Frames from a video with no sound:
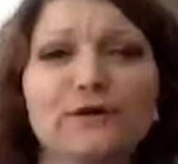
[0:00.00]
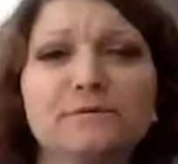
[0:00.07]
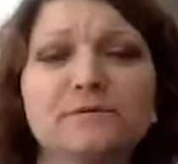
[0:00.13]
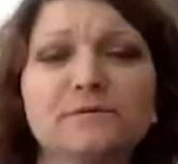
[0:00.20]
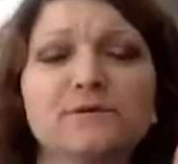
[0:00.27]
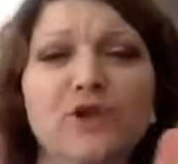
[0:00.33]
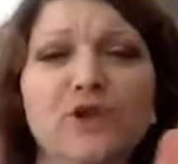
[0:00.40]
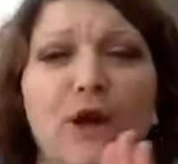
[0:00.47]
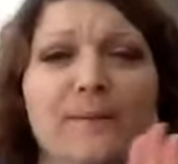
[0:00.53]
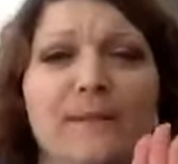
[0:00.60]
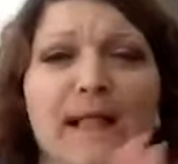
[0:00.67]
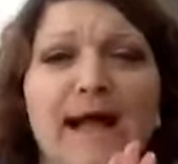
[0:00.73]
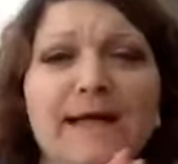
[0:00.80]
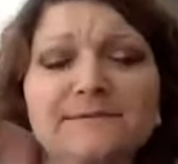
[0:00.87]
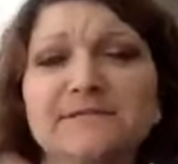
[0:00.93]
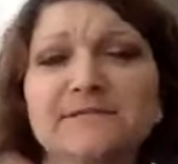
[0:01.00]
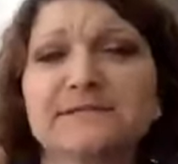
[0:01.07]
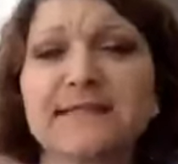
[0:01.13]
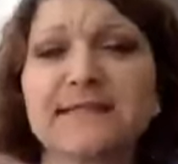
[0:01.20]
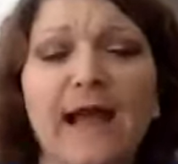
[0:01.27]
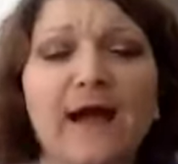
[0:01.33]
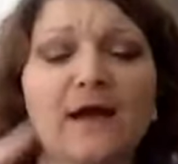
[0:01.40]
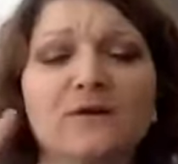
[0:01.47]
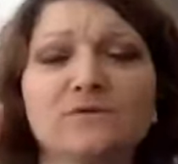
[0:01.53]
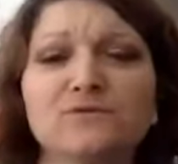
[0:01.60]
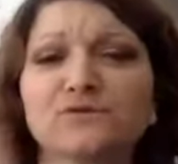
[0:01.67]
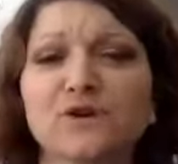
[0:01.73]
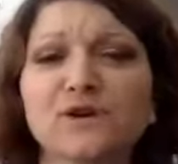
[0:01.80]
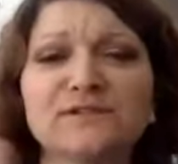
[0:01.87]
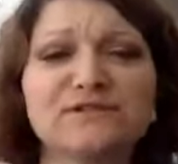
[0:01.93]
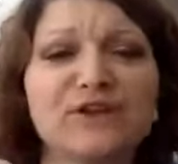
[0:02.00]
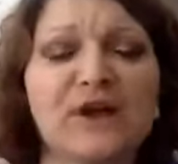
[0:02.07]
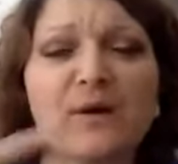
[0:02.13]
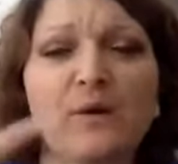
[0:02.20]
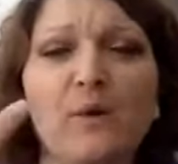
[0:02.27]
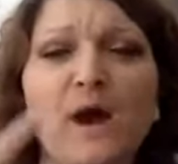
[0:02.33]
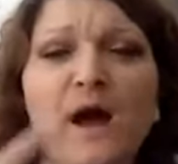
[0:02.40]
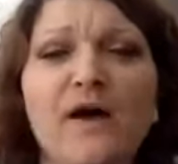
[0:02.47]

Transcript: long class with that? What